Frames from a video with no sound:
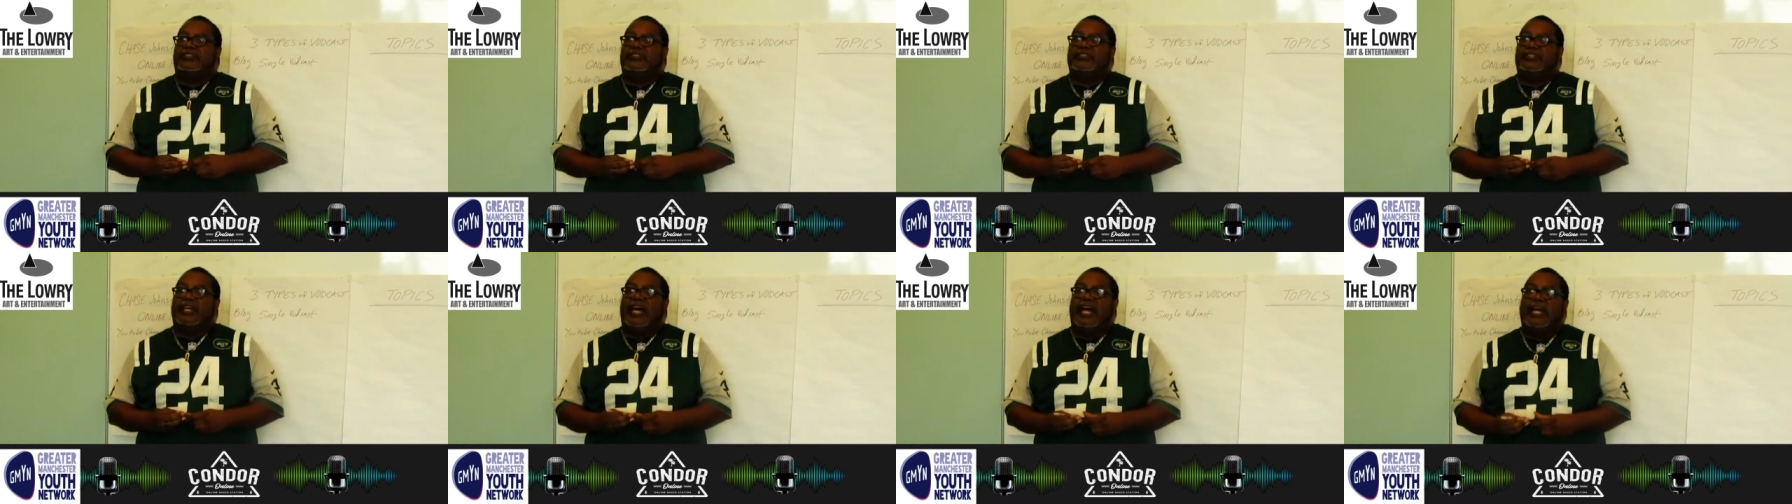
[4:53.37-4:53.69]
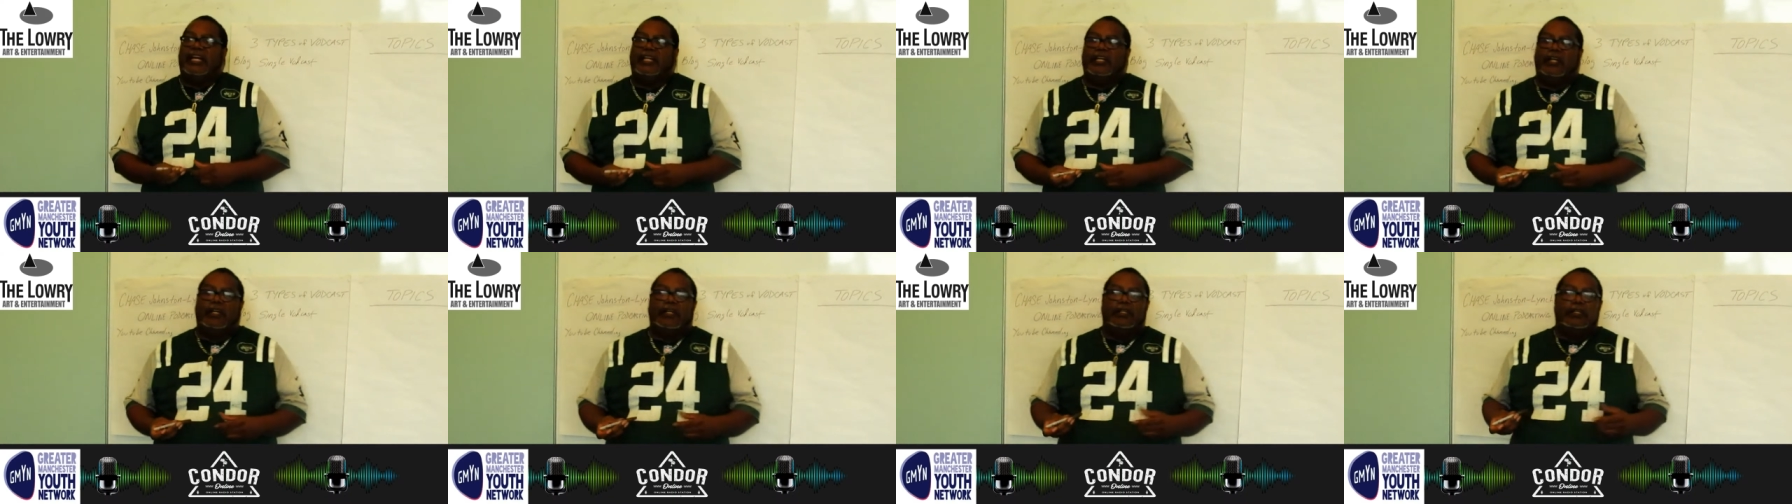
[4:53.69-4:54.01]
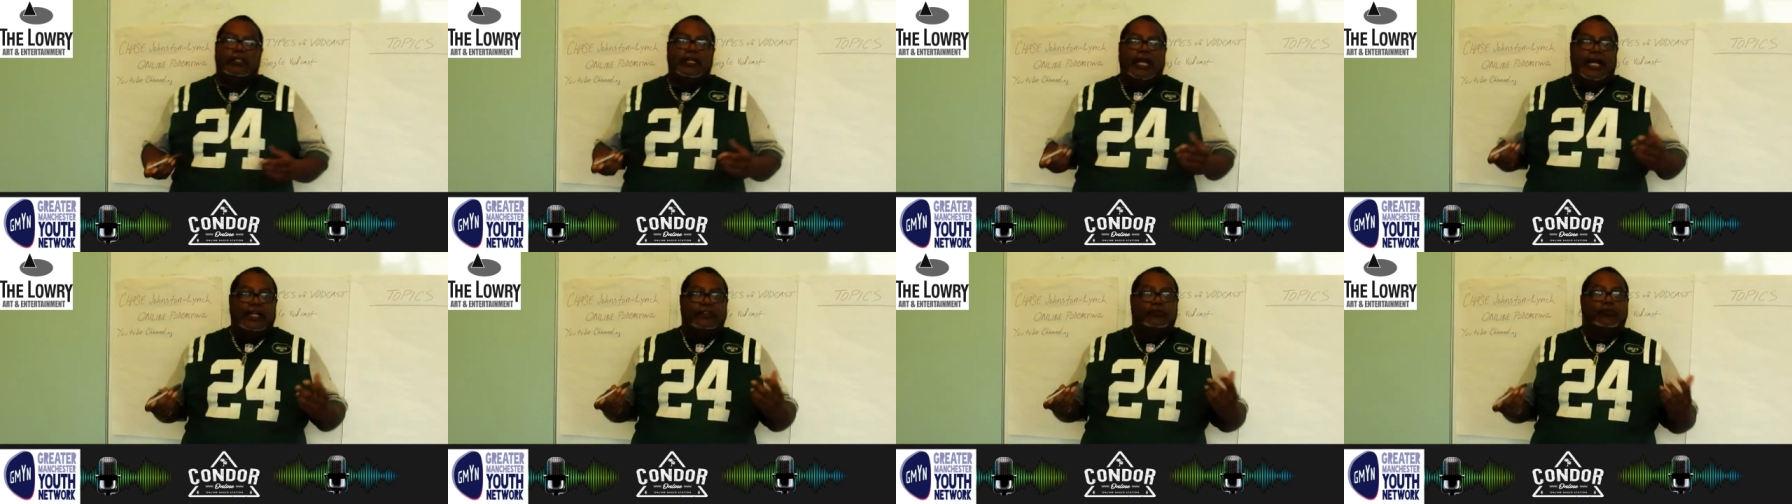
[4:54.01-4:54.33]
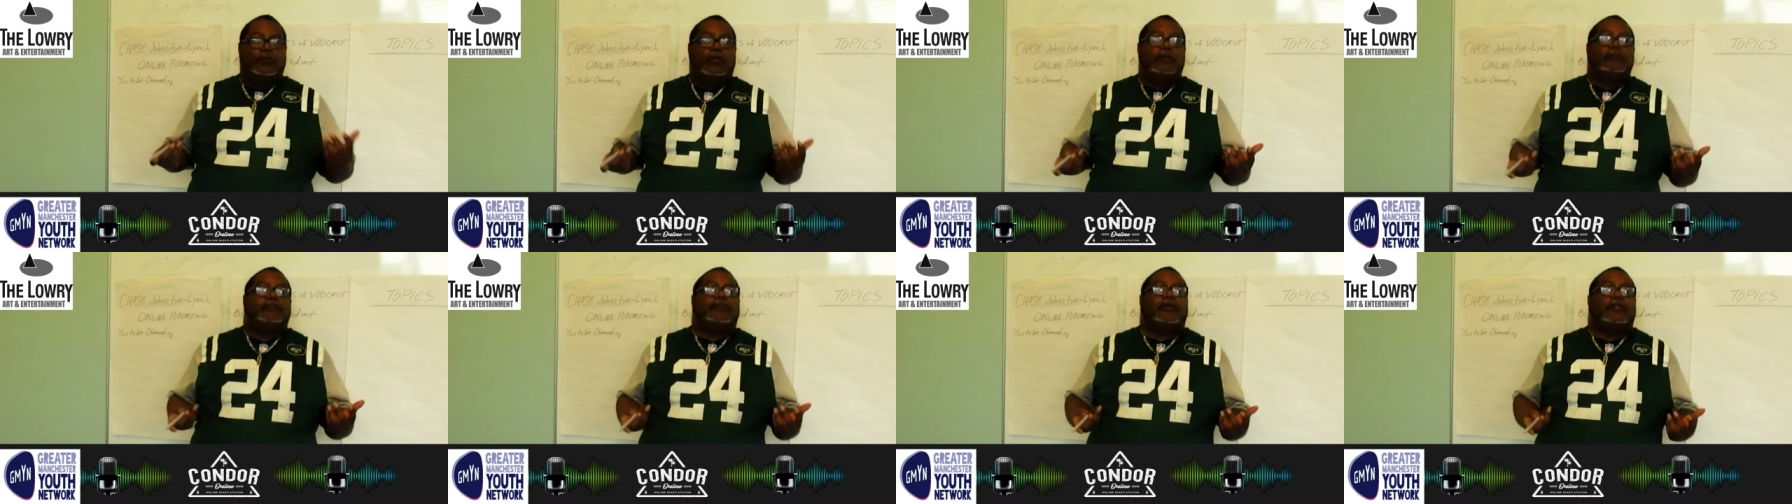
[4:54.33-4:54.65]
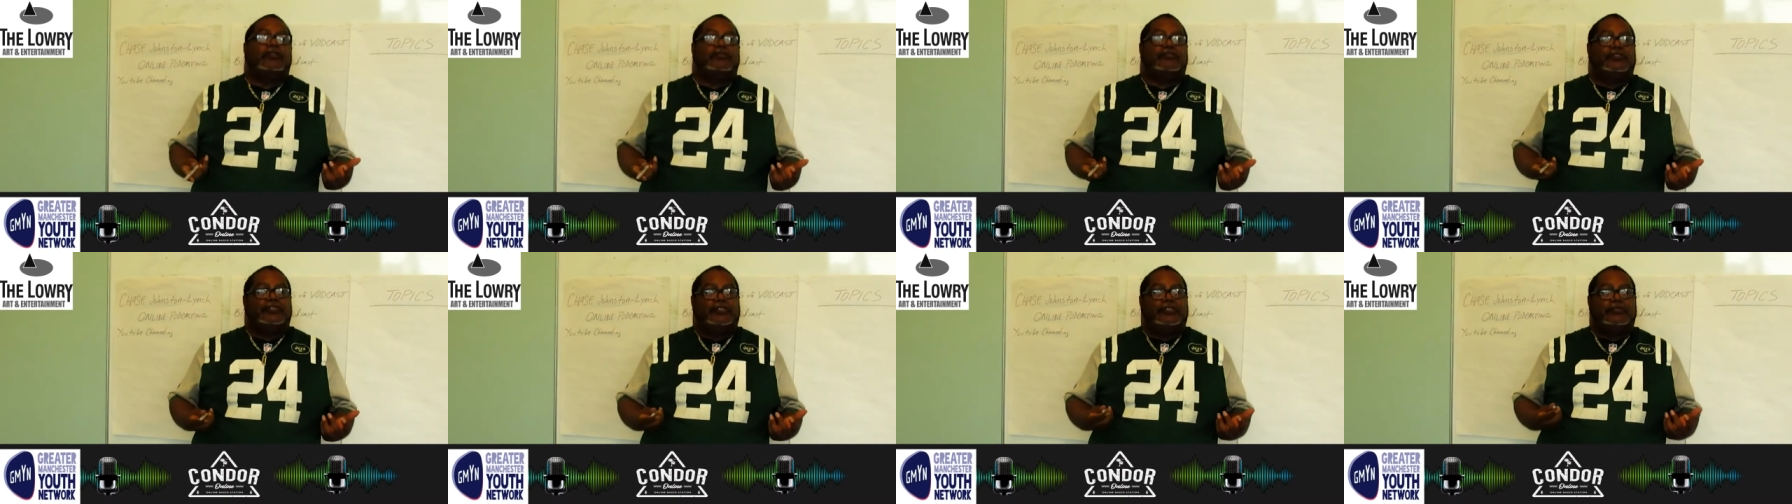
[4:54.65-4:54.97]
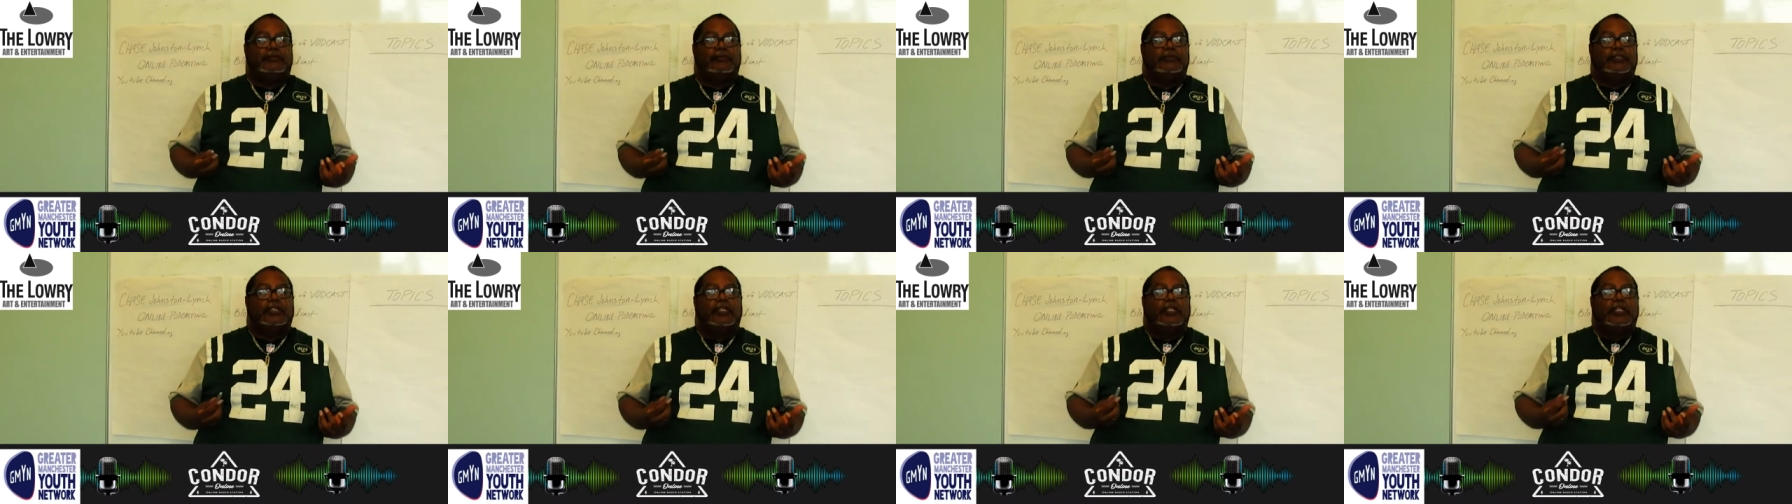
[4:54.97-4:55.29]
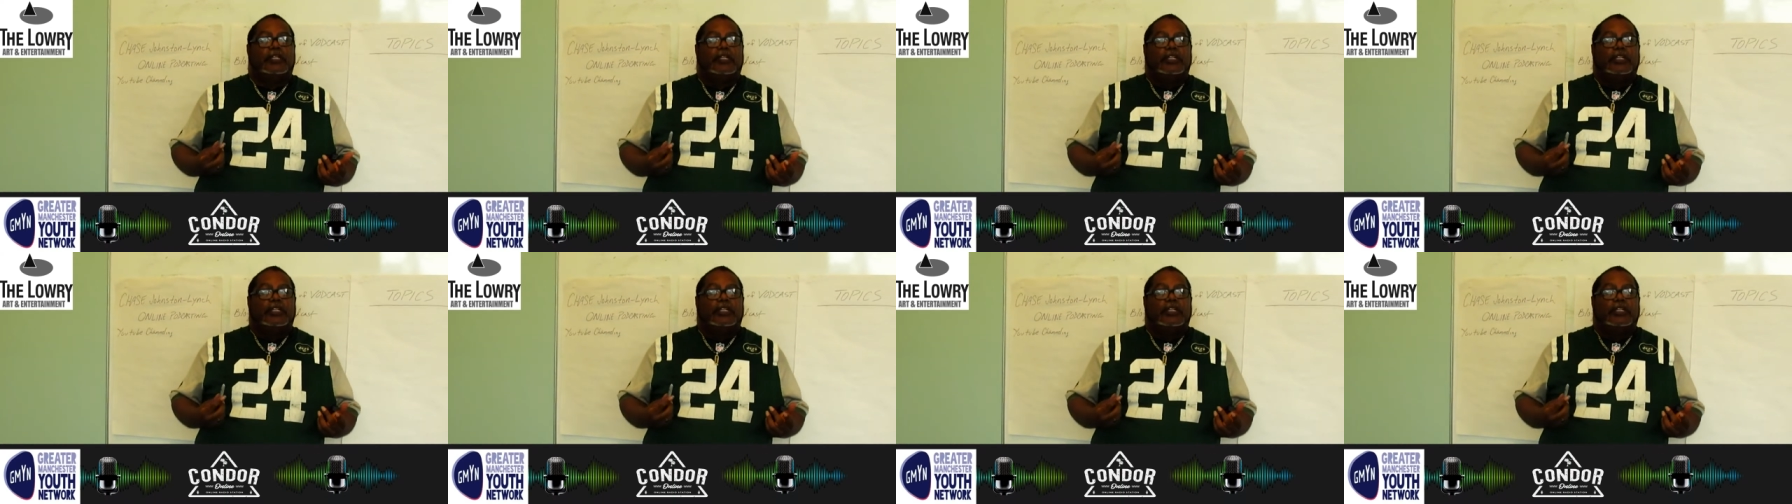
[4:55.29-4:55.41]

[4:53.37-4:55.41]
is that as one person,